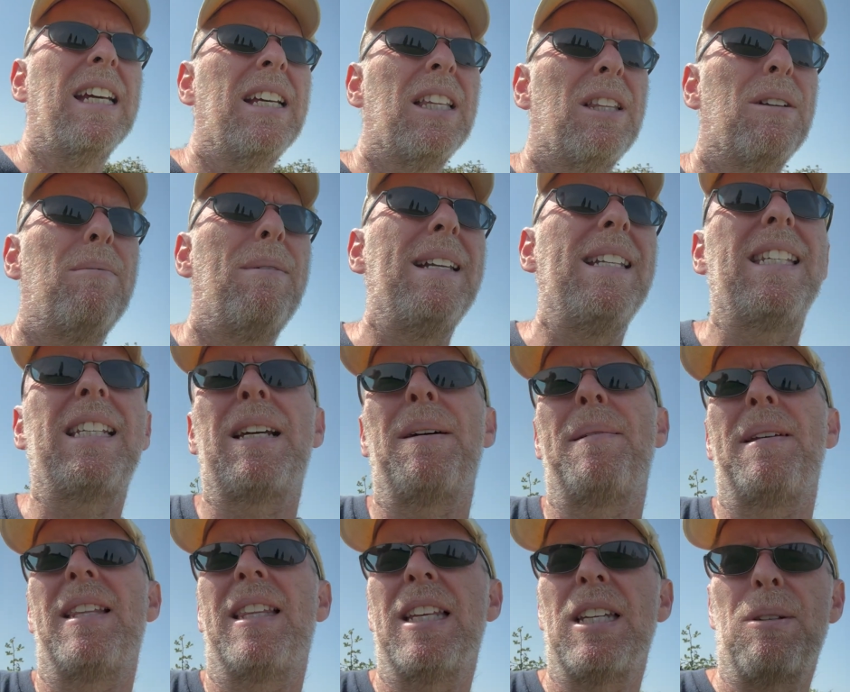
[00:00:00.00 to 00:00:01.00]
The wind's
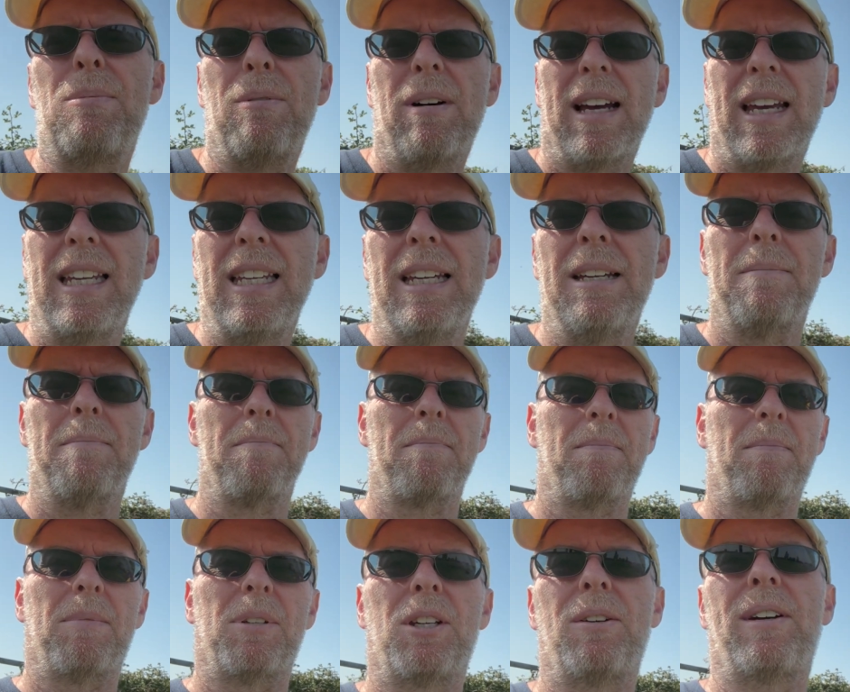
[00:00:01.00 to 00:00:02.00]
coming this way,
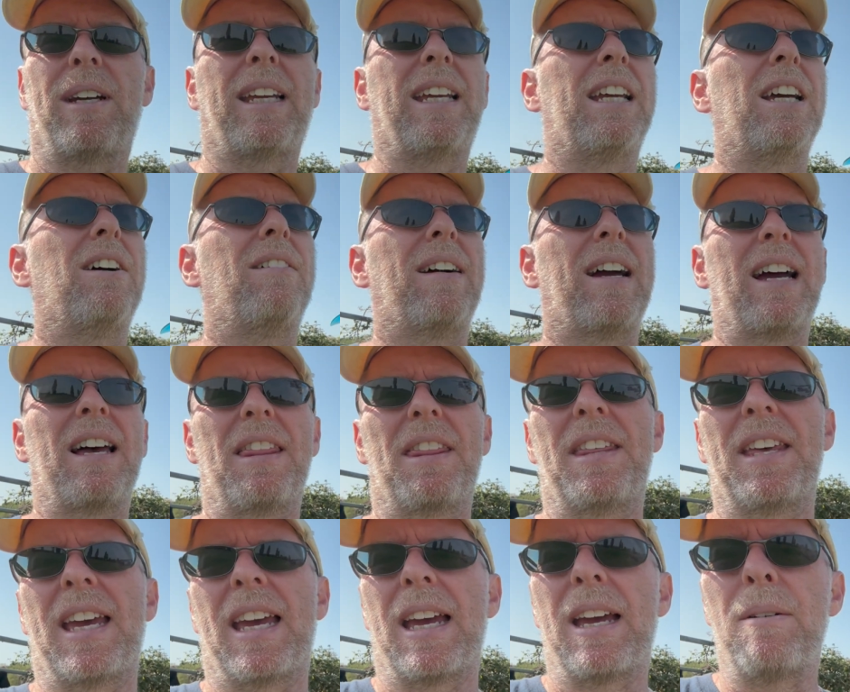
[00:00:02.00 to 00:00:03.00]
so I can go out
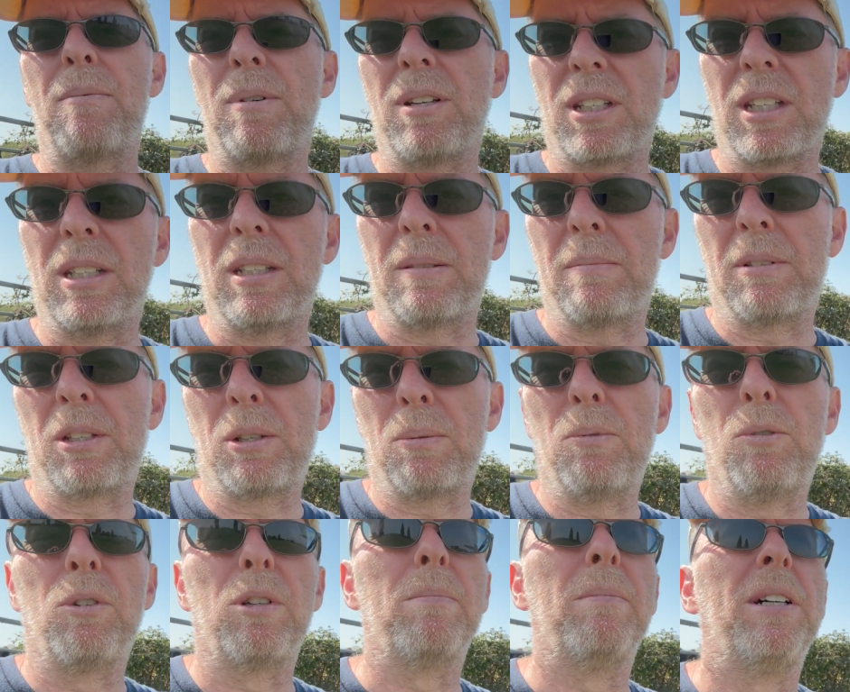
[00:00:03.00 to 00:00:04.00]
there, which is
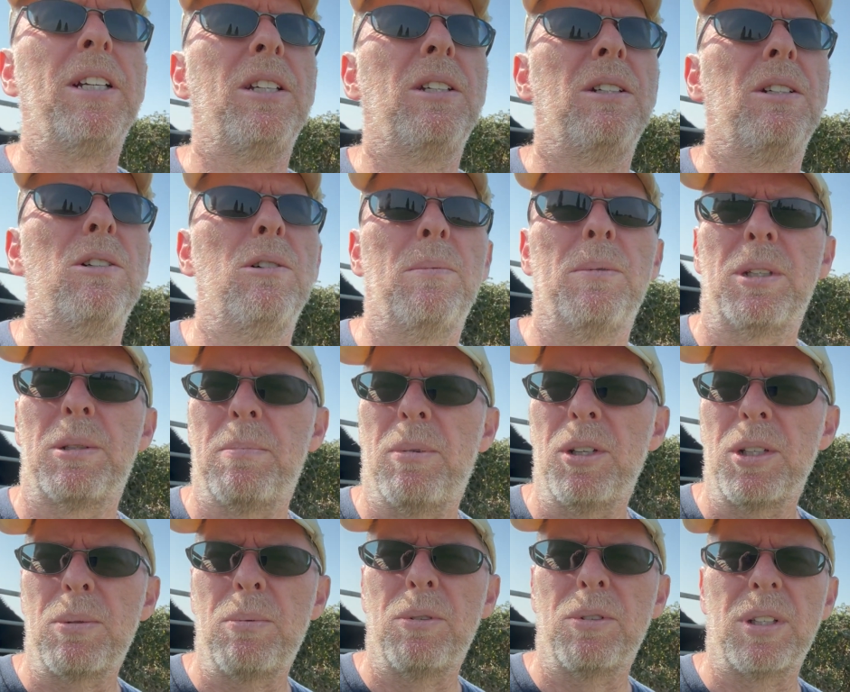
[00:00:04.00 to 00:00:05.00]
towards my normal spot,
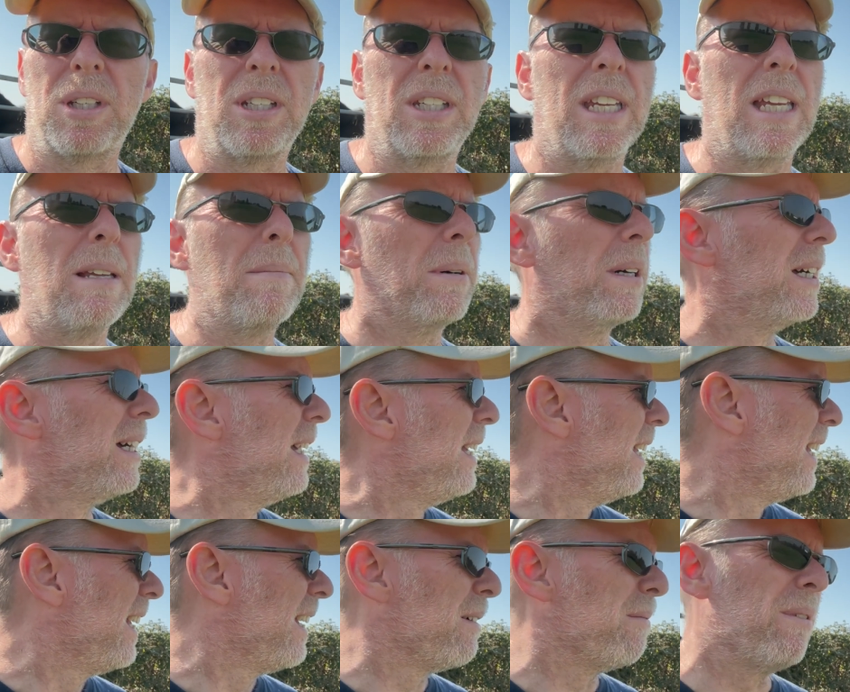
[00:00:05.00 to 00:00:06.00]
towards the sea. But
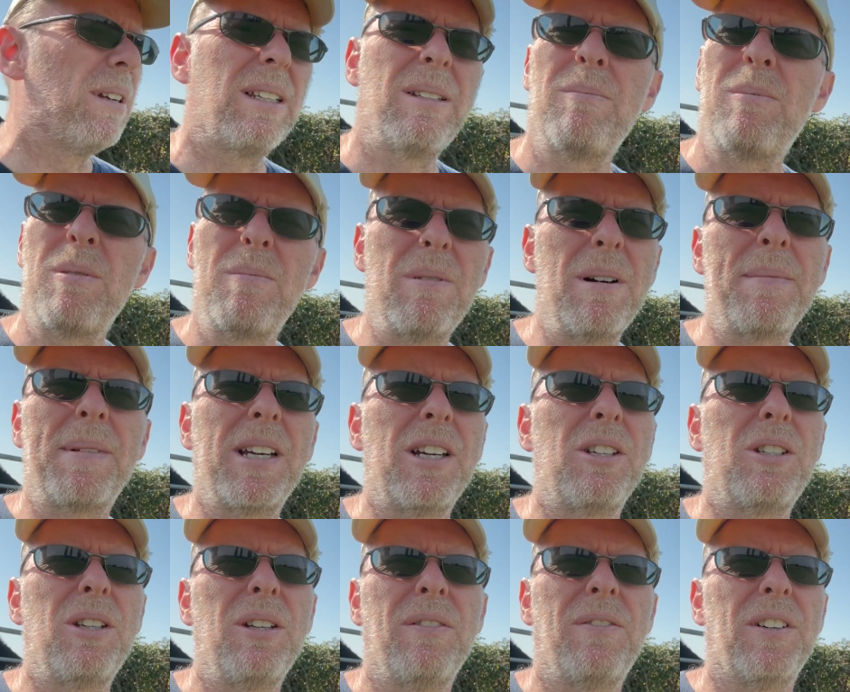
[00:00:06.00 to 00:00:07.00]
we, we won't go
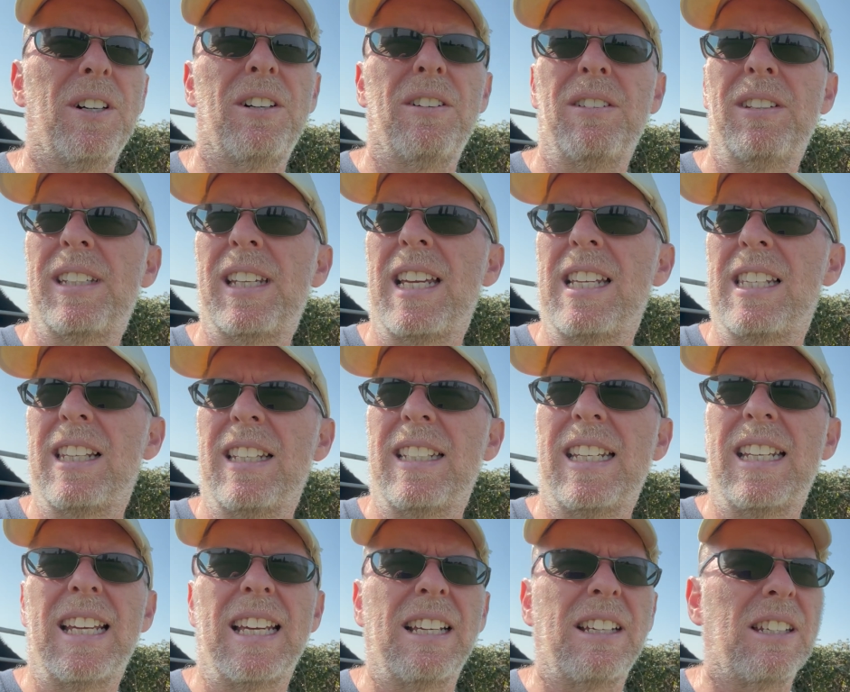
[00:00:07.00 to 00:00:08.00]
too far on days like
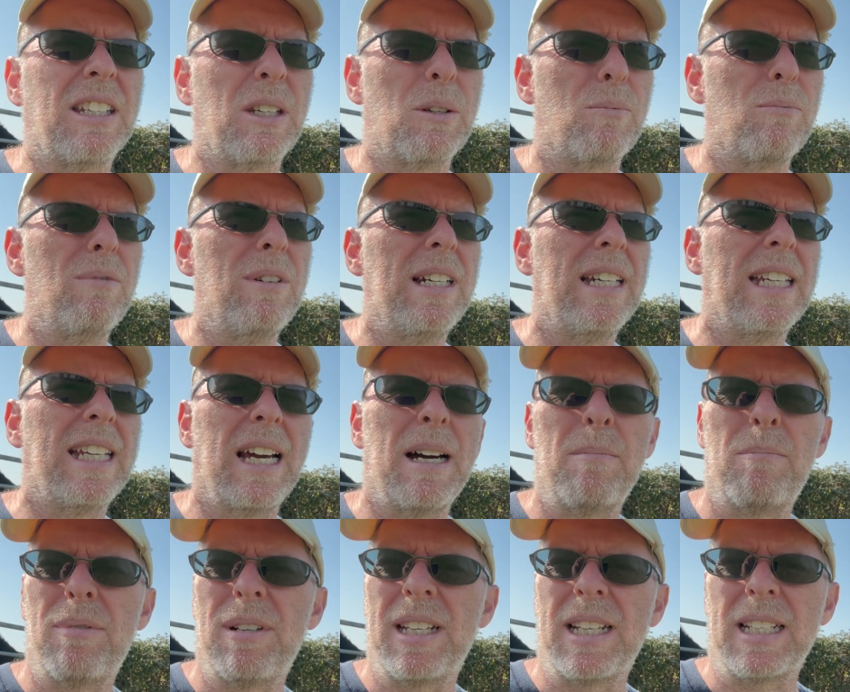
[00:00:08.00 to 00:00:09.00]
today because it's really
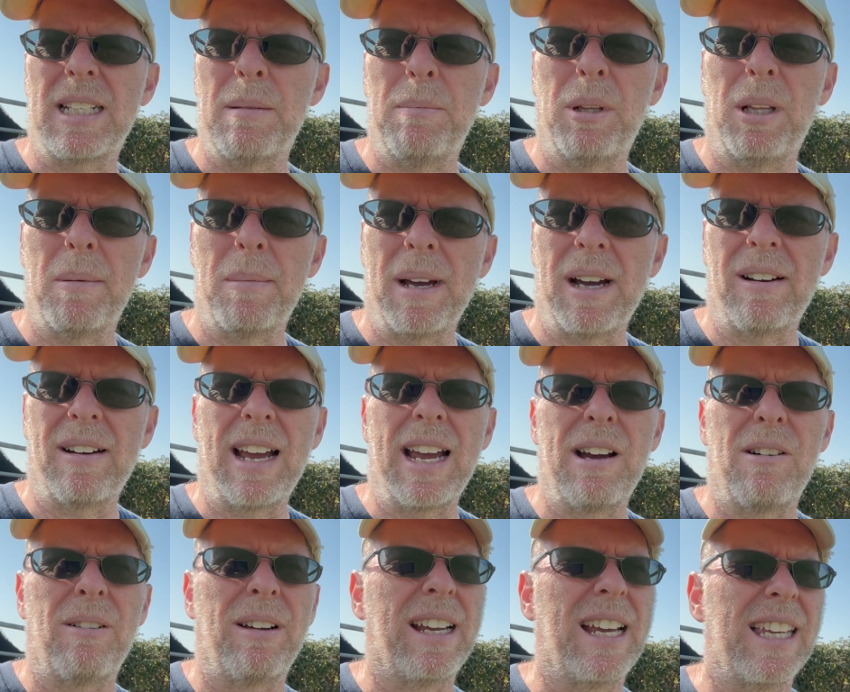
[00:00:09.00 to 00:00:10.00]
unpredictable about
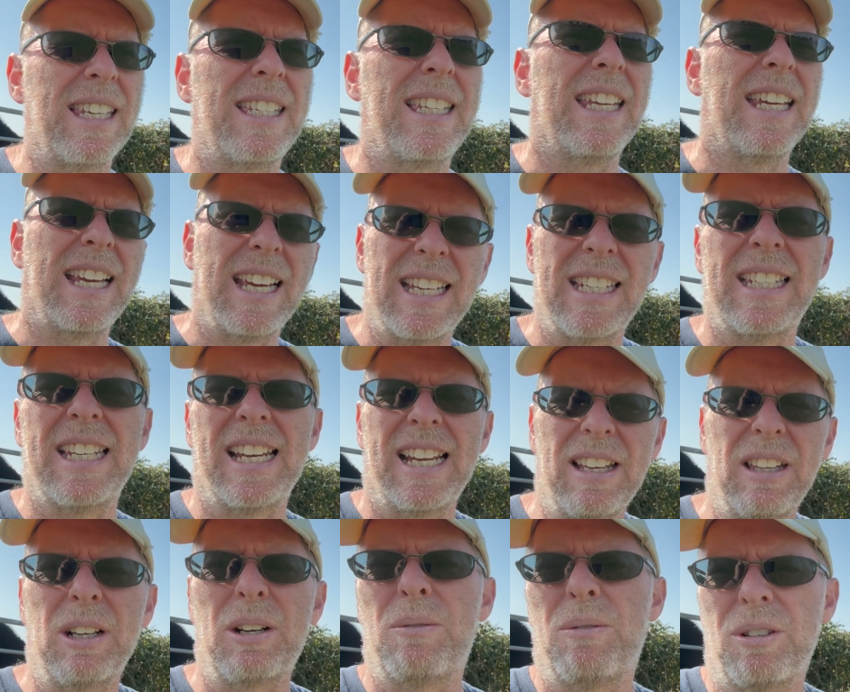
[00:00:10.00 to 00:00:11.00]
how gusty it gets and how
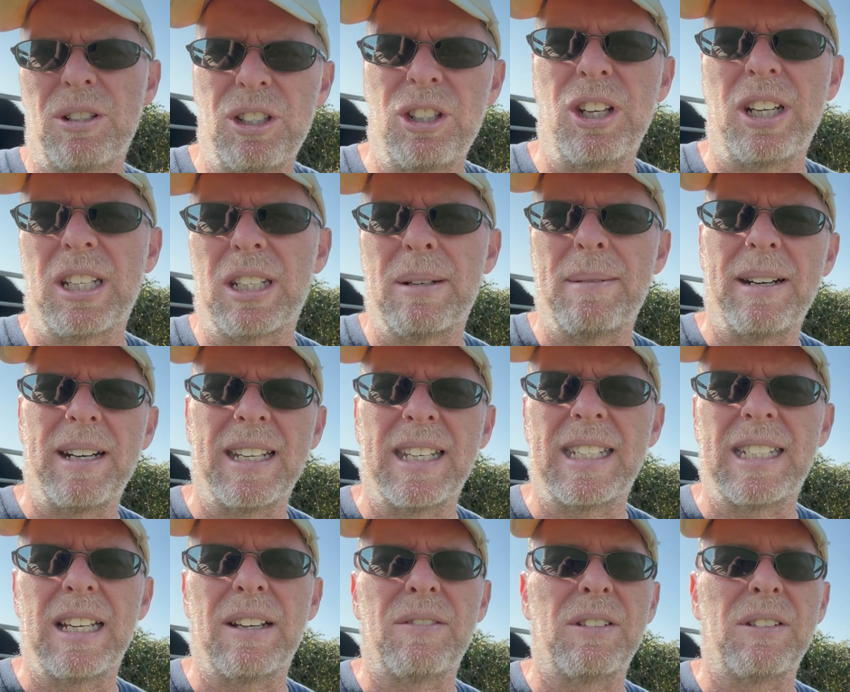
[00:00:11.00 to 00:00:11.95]
the quad shakes around and stuff.